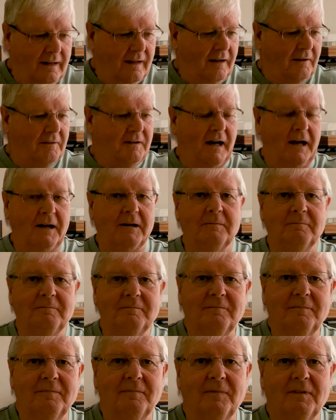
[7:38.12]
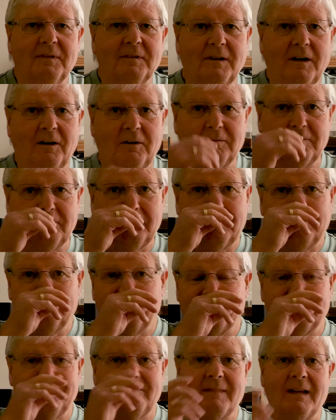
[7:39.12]
Okay, so
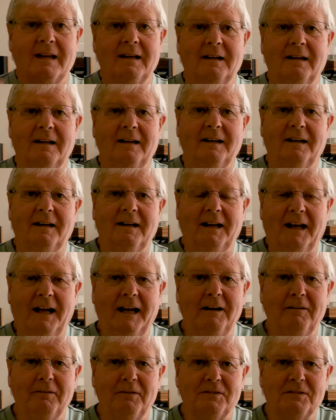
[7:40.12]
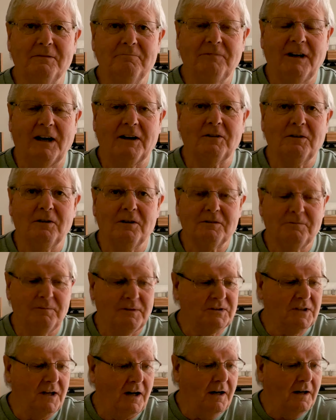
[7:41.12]
here are some records
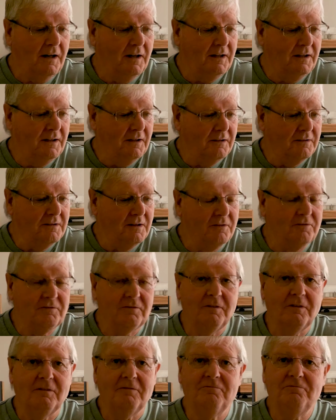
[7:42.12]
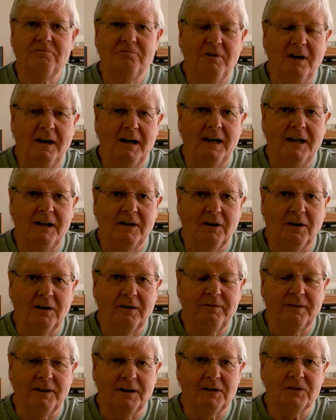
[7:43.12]
which I really
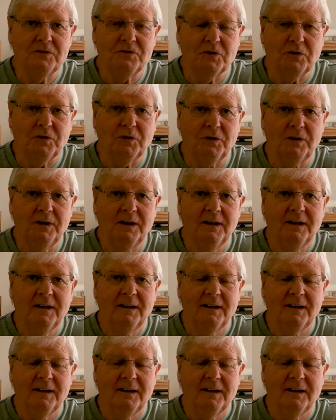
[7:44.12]
love and enjoy.